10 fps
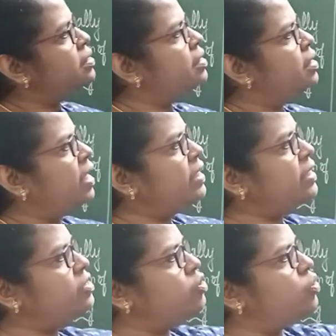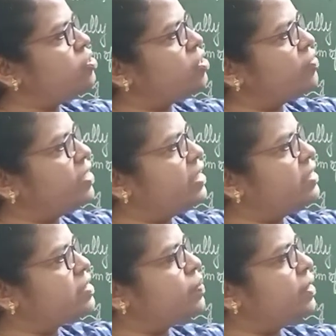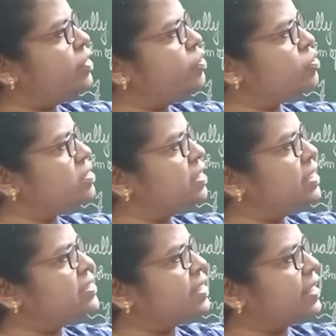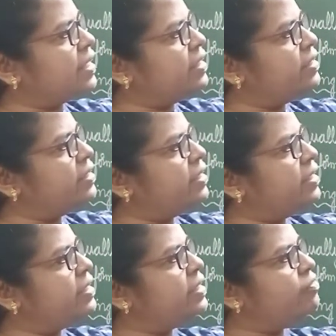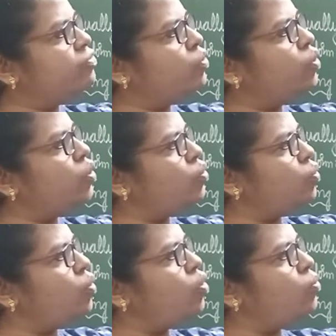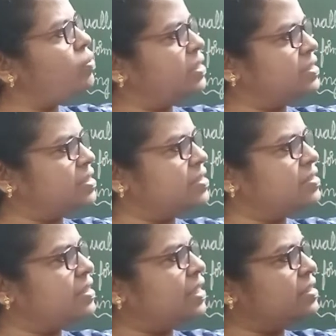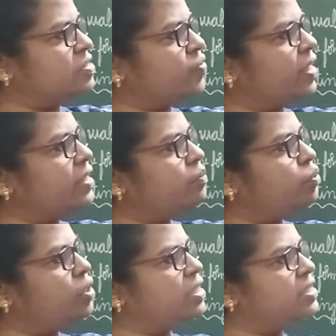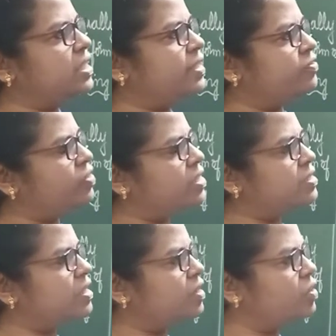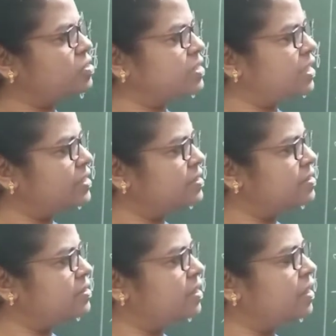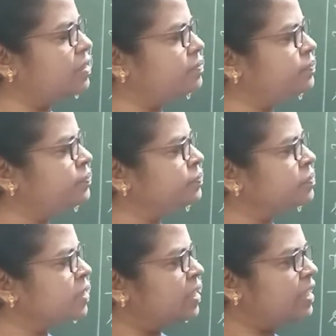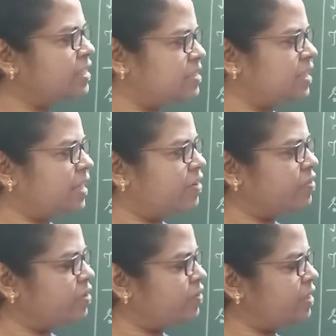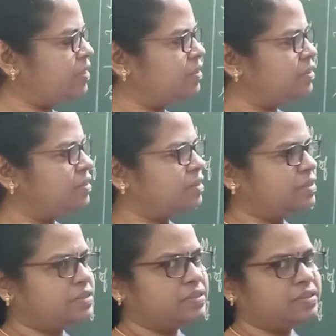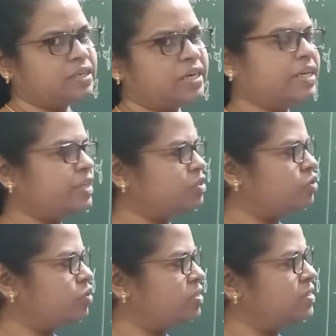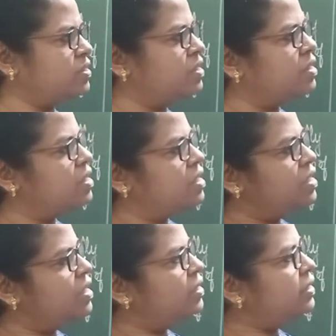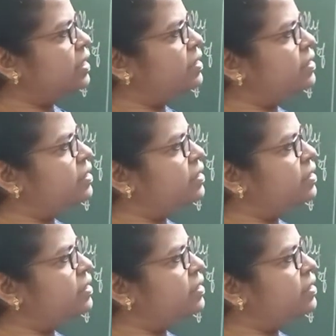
100 joules of heat is produced each second in a 4 ohm resistance. Find the potential difference across the resistor. Heat they have given 100 joules. Then